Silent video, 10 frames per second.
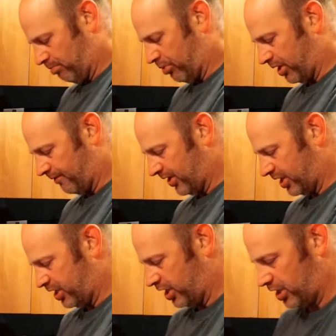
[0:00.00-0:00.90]
Break the
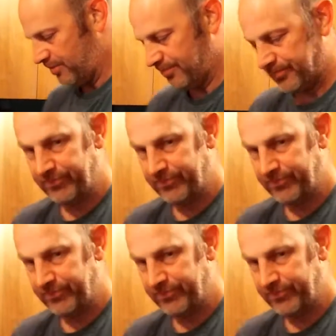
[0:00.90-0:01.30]
vacuum.